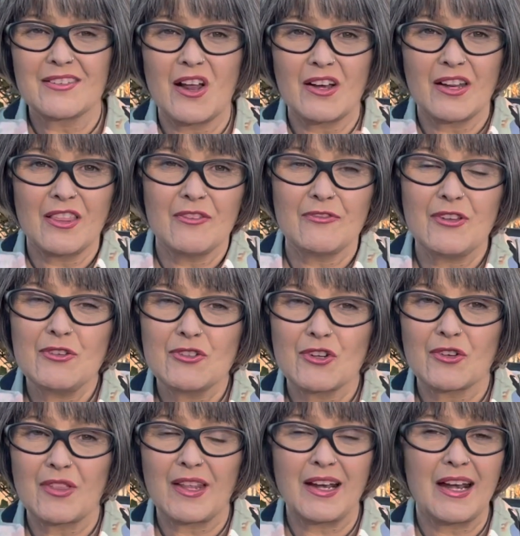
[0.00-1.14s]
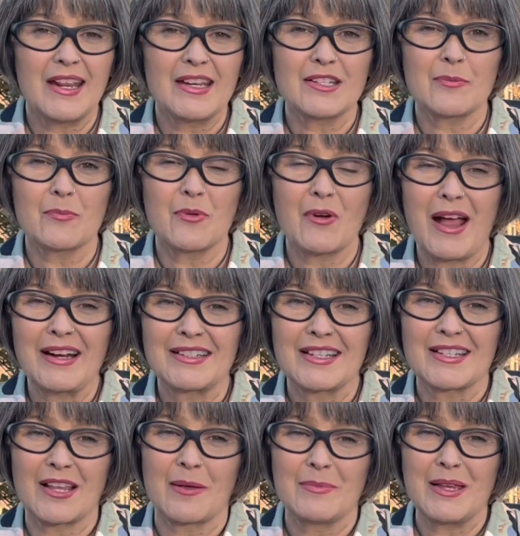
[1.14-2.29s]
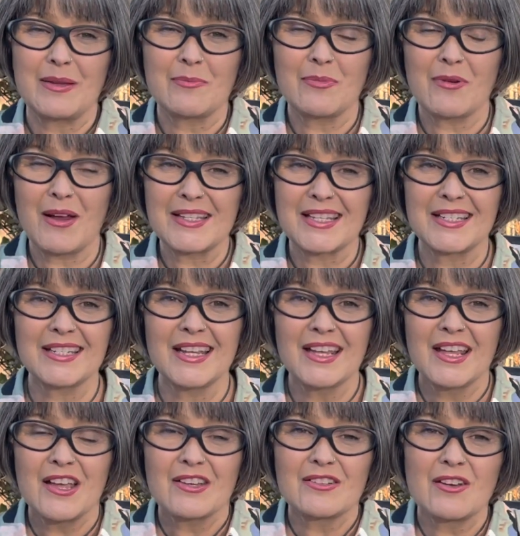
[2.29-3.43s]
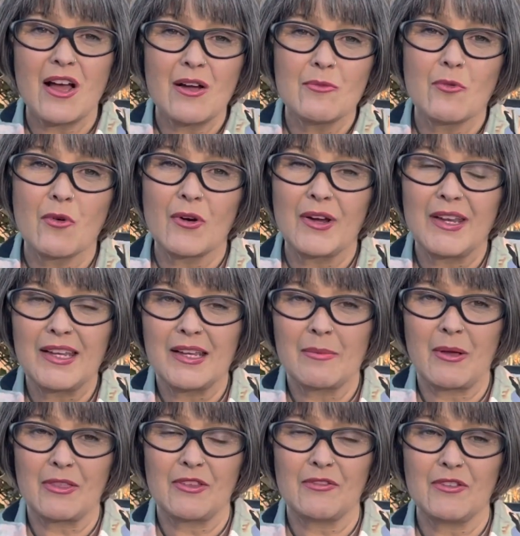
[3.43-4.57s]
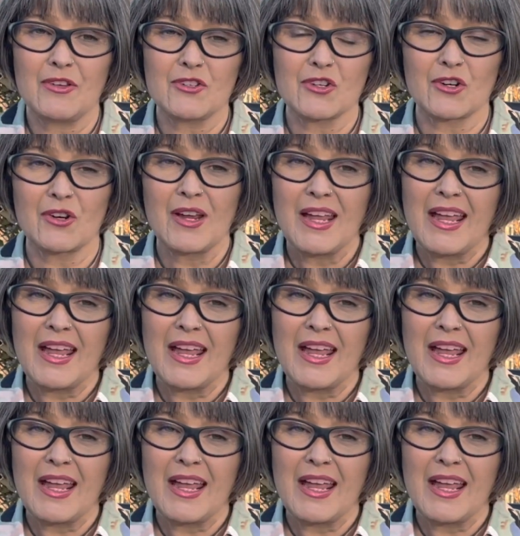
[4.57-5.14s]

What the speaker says: not in the future, then I need to practice on being present, not worrying about the future.